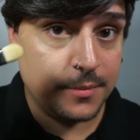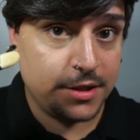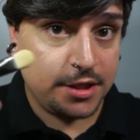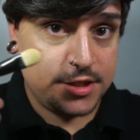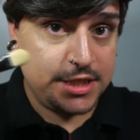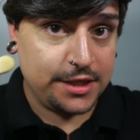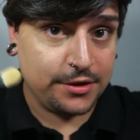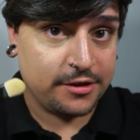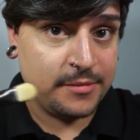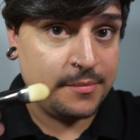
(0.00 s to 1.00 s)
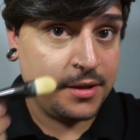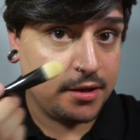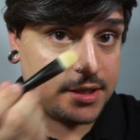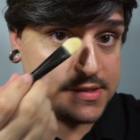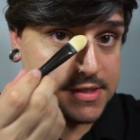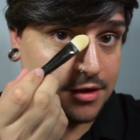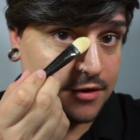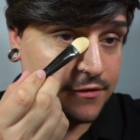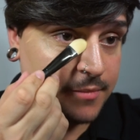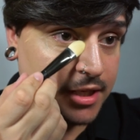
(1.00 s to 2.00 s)
I'm gonna cheat and look in my mirror because it's
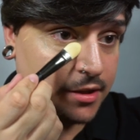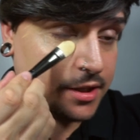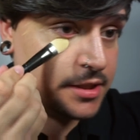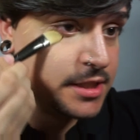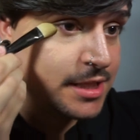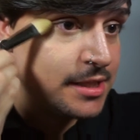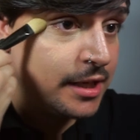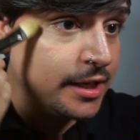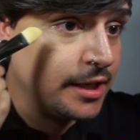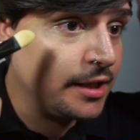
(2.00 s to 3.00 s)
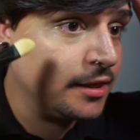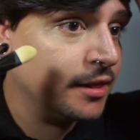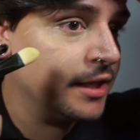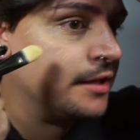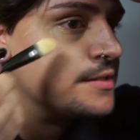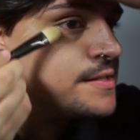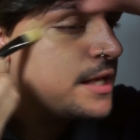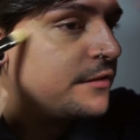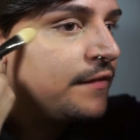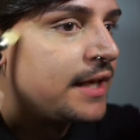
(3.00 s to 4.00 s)
hard for me to look into that little
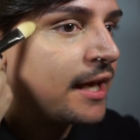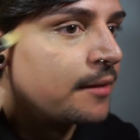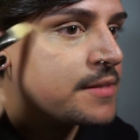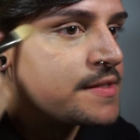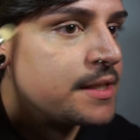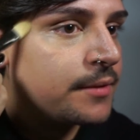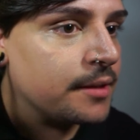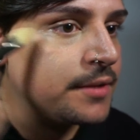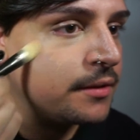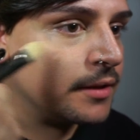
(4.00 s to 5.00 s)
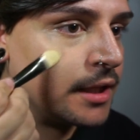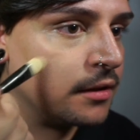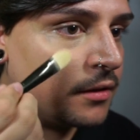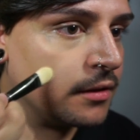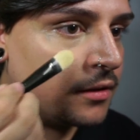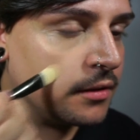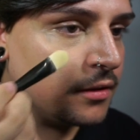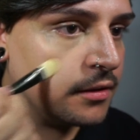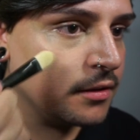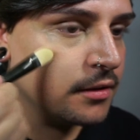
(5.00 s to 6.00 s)
selfie cam and see what I'm doing.
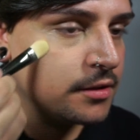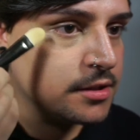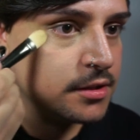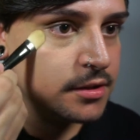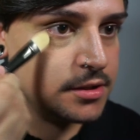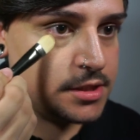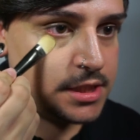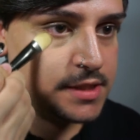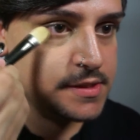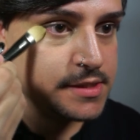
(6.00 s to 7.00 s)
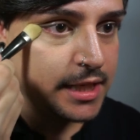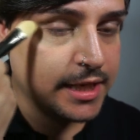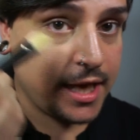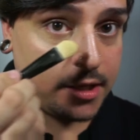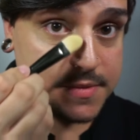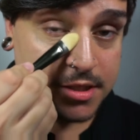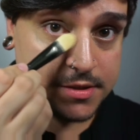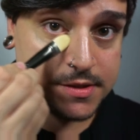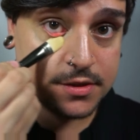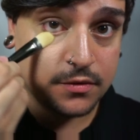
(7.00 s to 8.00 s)
Jesus, that cat
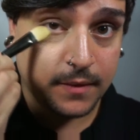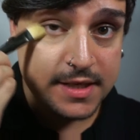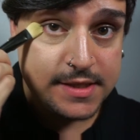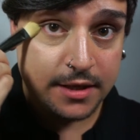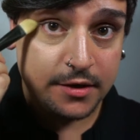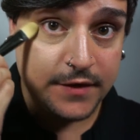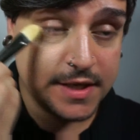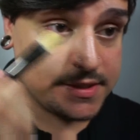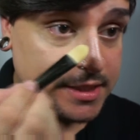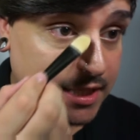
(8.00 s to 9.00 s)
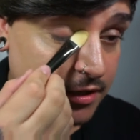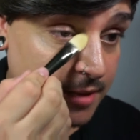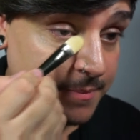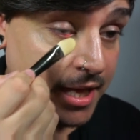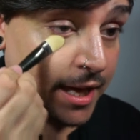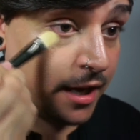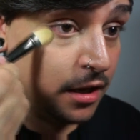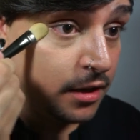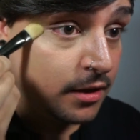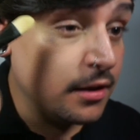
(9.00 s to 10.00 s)
upstairs is crazy. I don't know if you guys can hear that bang.
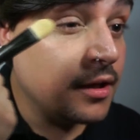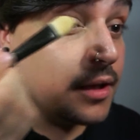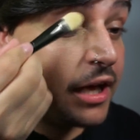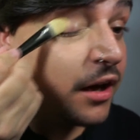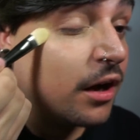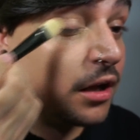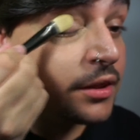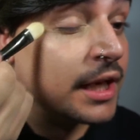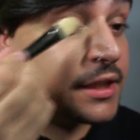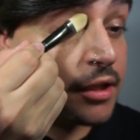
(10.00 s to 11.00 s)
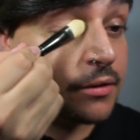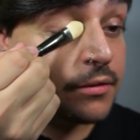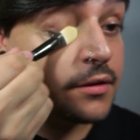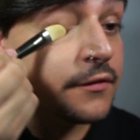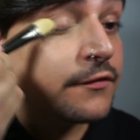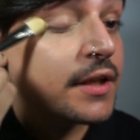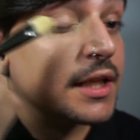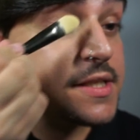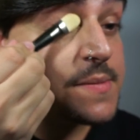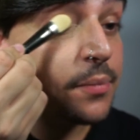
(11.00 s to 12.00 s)
All night though. I feel
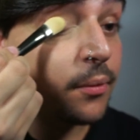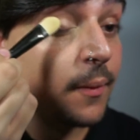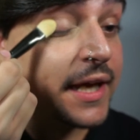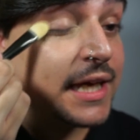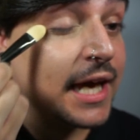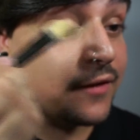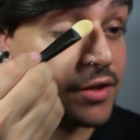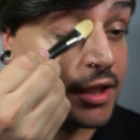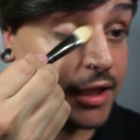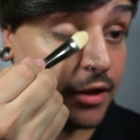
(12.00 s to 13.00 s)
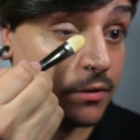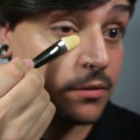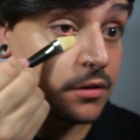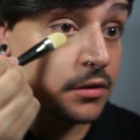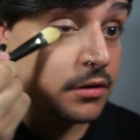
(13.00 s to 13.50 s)
like it's breaking everything they own.